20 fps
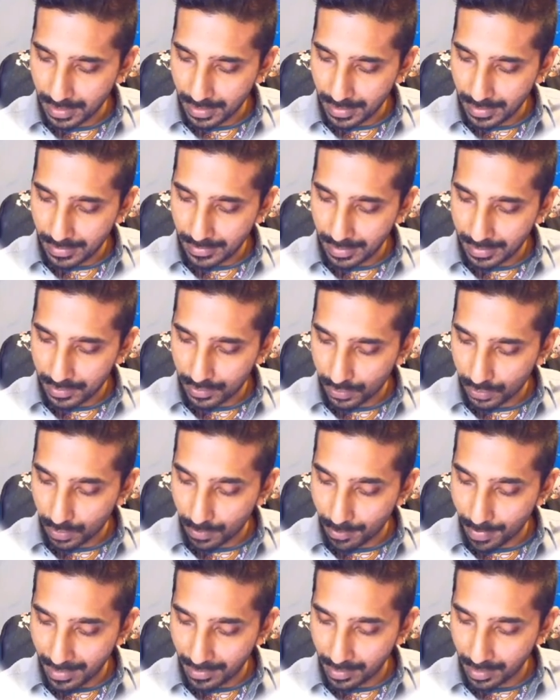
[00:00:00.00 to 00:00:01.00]
There's also
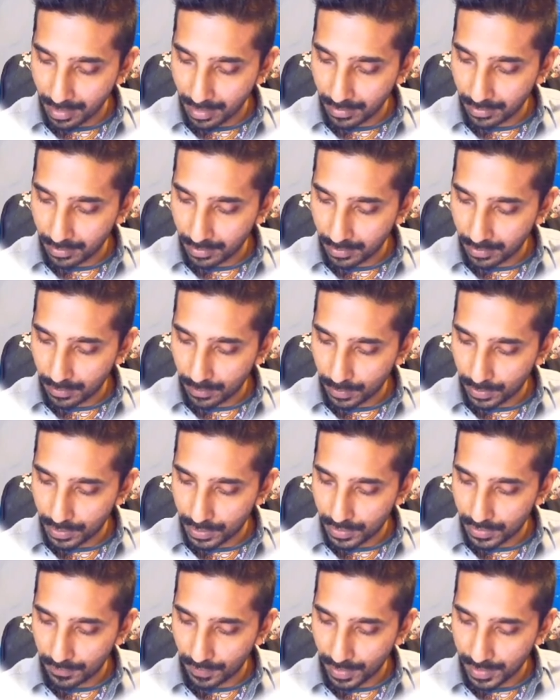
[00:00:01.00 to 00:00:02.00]
Meta, which
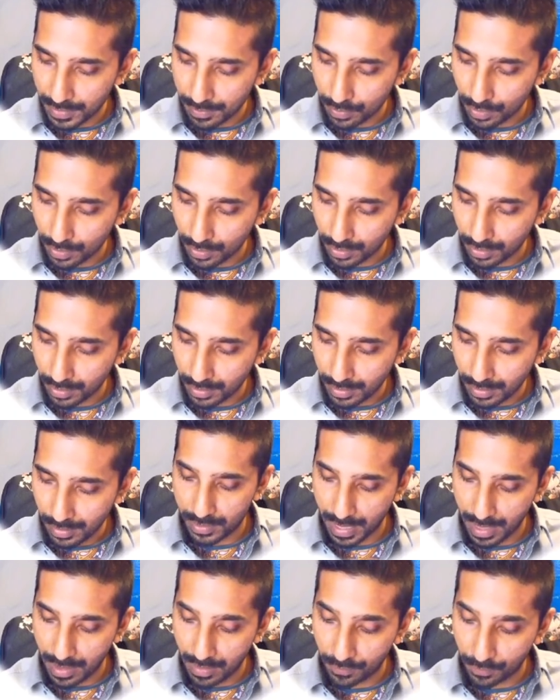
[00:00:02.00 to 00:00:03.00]
is Facebook,
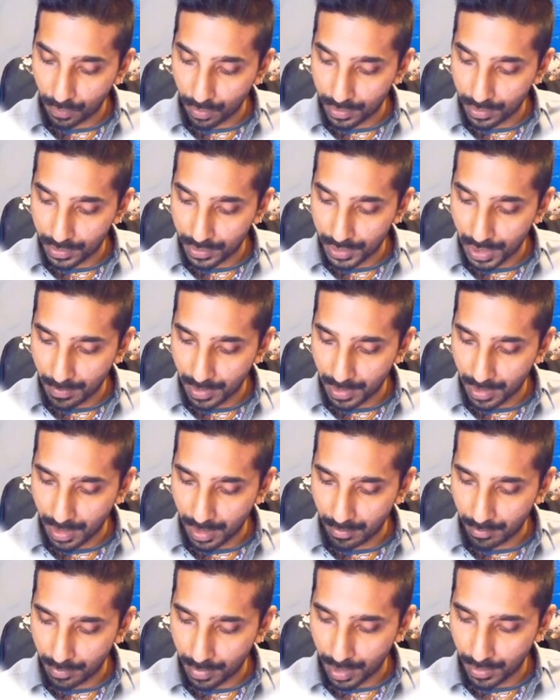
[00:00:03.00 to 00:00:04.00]
and of course Gemini
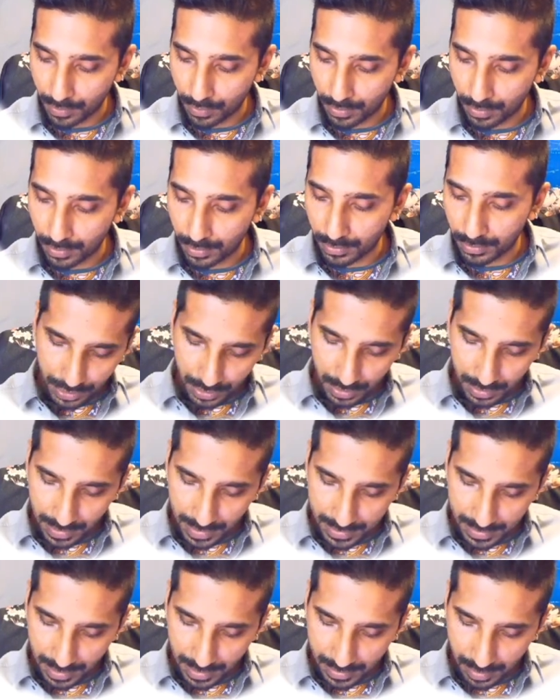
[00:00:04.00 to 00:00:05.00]
by Google. And
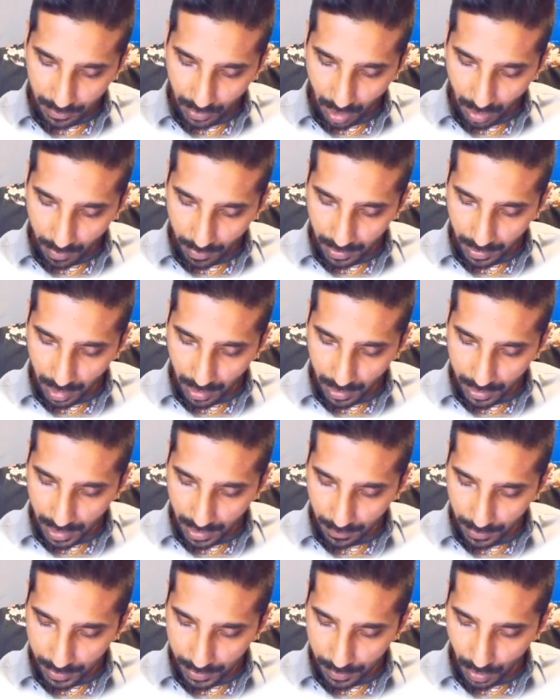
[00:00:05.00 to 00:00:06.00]
these are some common large
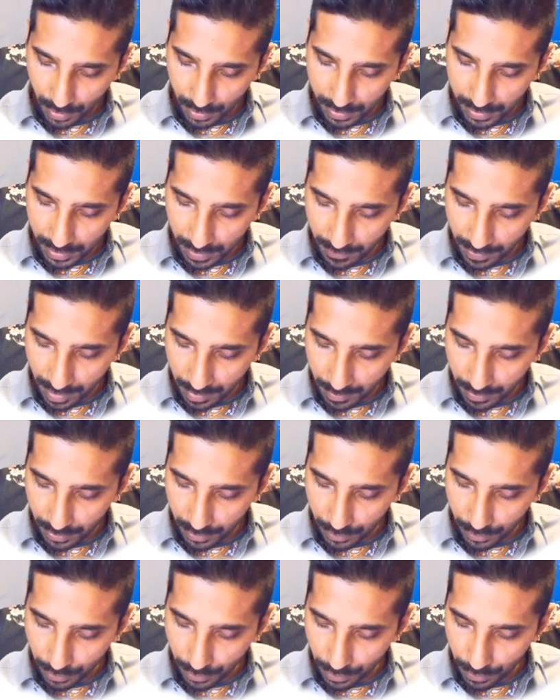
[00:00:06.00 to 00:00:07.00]
language models available
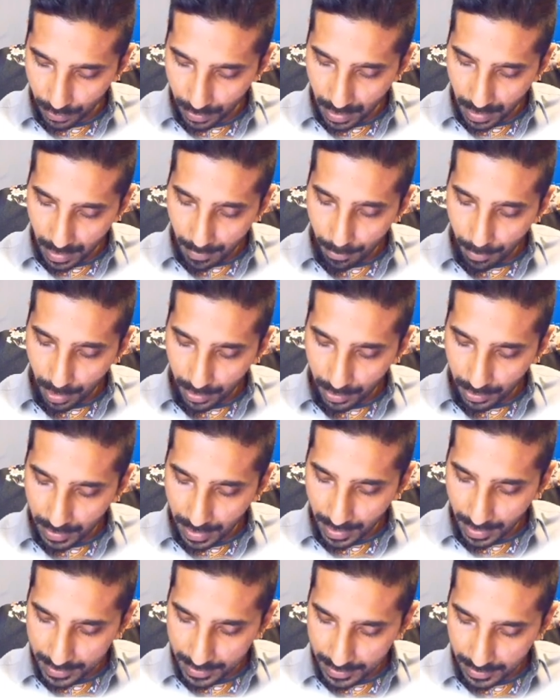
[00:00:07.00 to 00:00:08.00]
to you, but
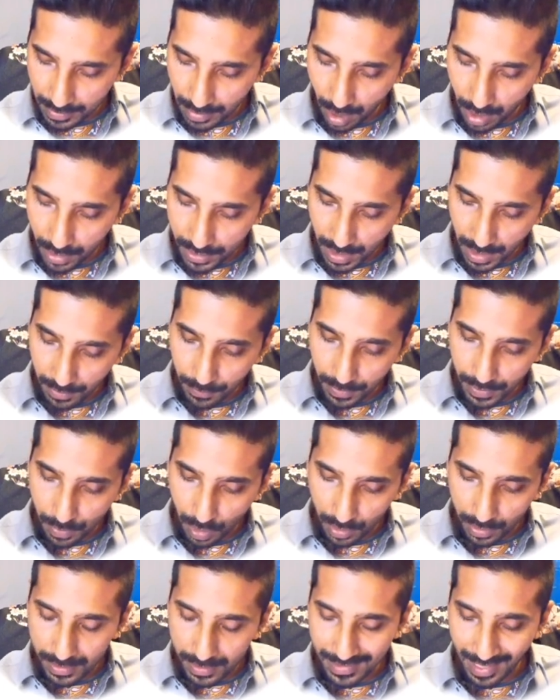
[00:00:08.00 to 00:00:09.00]
there's large language
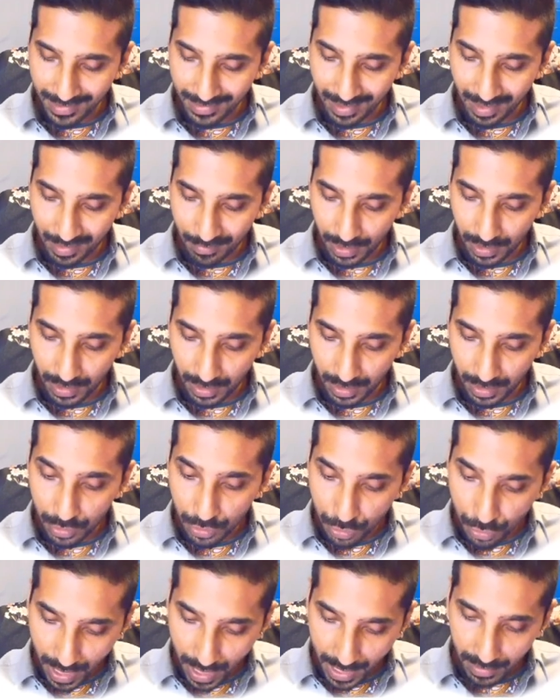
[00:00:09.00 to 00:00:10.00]
models that can be
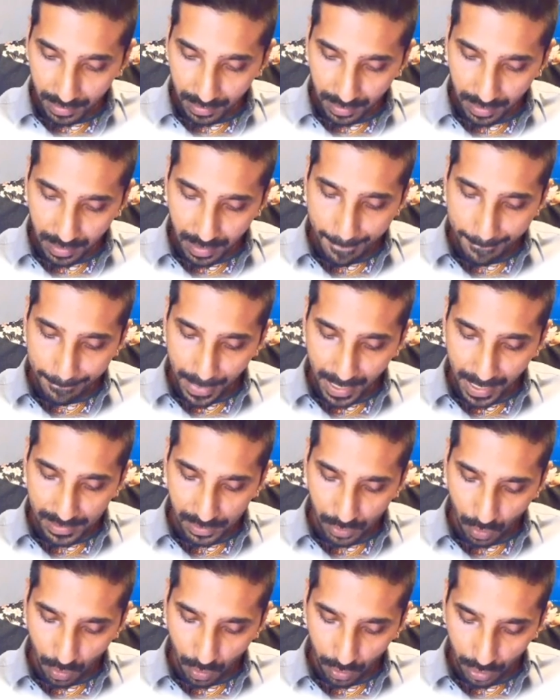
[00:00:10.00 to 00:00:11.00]
trained based
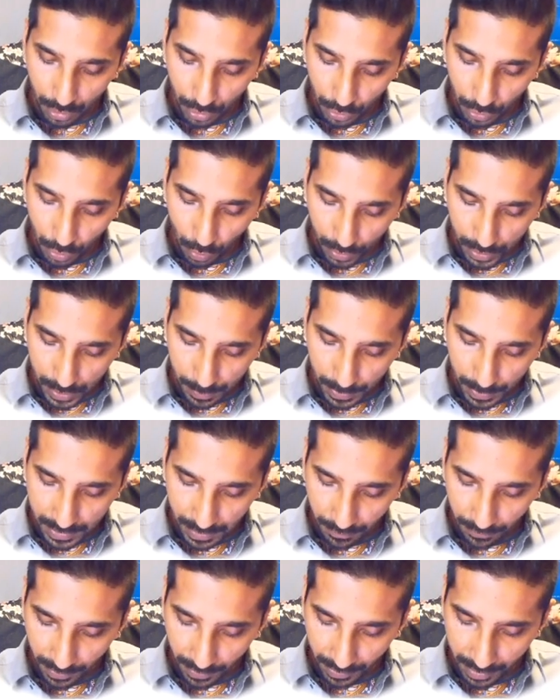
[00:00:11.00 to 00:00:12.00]
on your
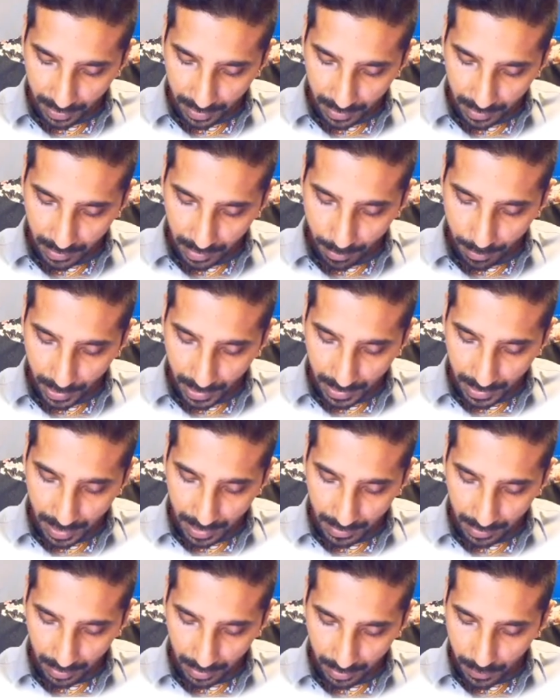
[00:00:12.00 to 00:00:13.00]
specific company
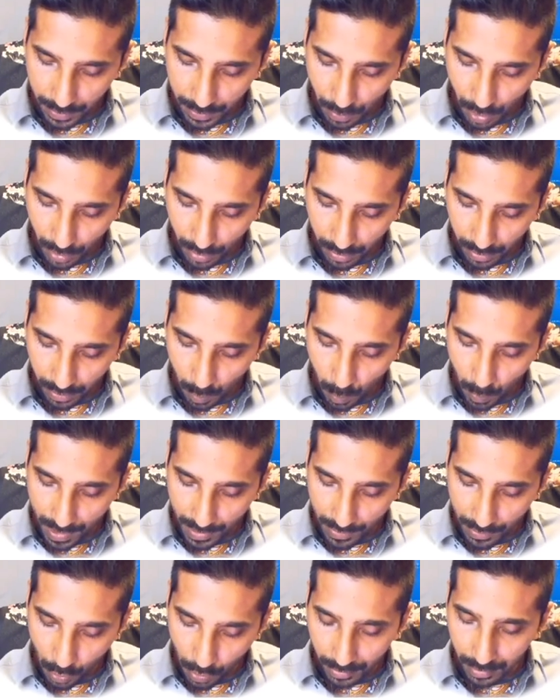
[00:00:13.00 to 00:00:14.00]
data. The model will
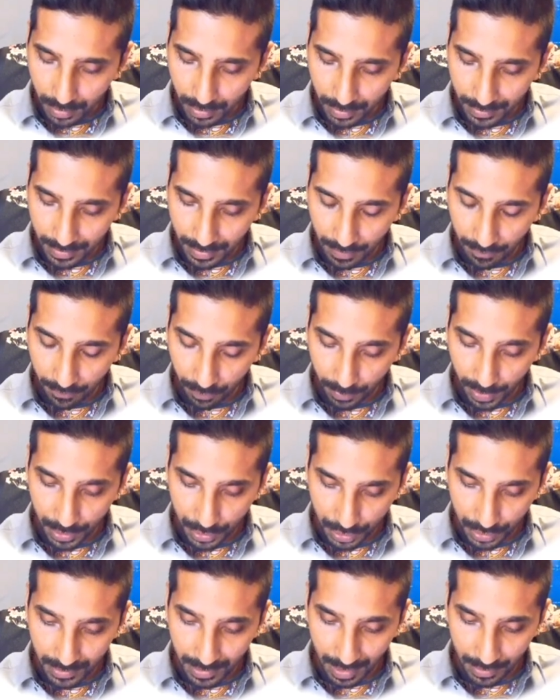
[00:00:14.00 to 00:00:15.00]
know the
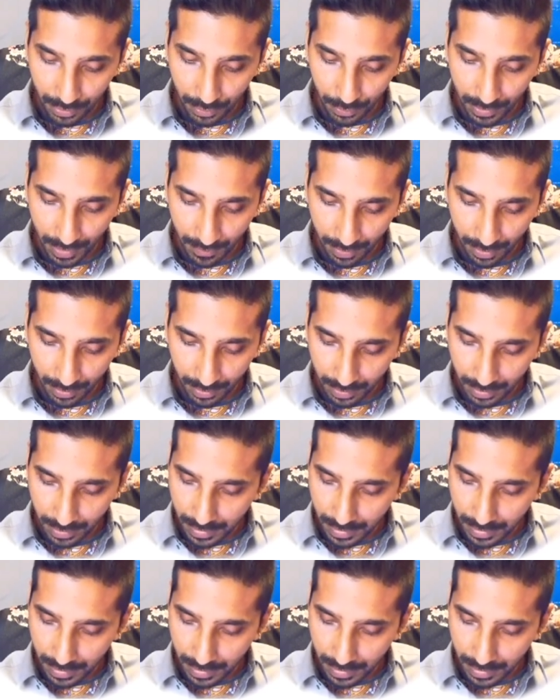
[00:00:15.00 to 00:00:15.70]
information that you give it.